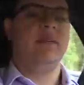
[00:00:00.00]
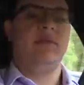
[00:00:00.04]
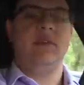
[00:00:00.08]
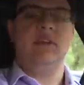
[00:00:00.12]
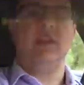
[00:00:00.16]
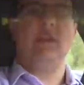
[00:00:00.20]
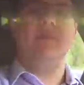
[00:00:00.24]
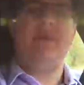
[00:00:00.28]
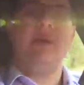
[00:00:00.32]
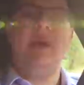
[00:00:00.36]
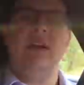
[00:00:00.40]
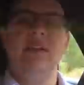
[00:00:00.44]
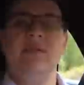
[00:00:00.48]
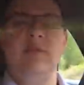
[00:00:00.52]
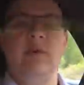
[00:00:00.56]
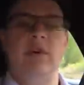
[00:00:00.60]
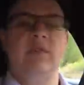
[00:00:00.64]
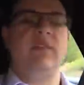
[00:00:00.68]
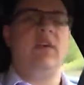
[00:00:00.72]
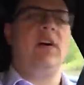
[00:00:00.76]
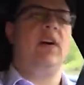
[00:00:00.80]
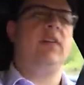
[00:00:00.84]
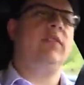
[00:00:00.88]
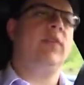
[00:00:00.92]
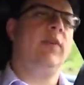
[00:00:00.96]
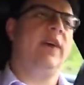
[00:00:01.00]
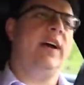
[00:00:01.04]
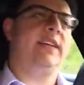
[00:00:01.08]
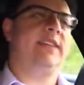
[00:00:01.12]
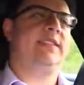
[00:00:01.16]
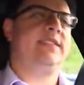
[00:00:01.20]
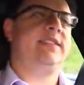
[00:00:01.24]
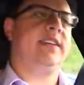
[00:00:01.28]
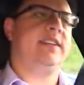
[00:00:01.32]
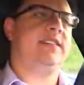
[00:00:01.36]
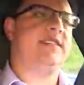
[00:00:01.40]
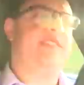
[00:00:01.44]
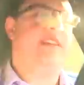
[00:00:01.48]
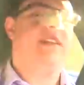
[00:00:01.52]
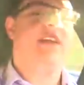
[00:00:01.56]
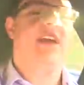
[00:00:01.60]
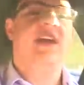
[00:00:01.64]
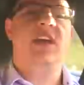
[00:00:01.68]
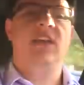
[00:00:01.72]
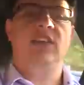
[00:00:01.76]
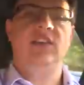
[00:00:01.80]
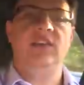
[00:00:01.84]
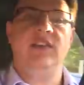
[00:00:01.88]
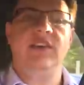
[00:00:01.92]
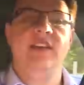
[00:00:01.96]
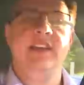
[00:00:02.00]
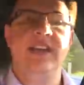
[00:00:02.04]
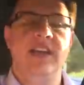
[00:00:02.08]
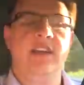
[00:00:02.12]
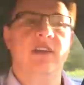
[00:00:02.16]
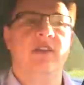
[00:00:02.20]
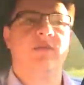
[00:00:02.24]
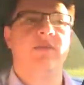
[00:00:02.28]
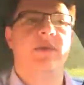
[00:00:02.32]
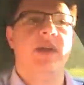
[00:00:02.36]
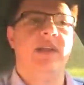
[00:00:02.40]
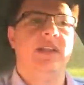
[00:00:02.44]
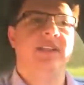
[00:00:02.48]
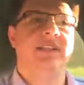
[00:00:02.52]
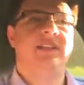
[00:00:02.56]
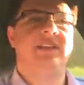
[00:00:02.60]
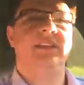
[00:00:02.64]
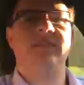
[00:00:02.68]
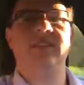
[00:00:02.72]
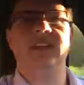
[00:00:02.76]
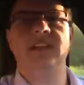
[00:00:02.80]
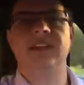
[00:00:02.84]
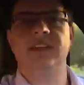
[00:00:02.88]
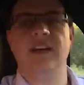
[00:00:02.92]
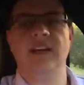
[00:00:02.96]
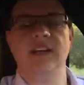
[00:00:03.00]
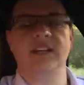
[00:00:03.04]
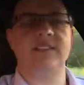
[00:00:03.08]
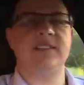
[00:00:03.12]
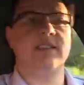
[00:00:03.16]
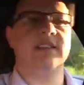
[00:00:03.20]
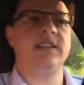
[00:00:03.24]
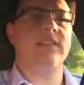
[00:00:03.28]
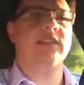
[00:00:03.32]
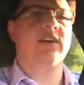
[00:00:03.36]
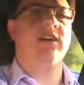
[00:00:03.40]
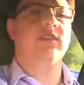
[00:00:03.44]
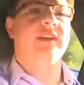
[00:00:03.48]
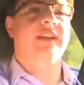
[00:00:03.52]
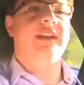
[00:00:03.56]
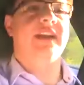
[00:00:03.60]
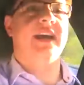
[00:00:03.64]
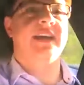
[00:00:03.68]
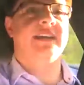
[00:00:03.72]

When compared to a Volvo S sixty, you can get a relatively nicely loaded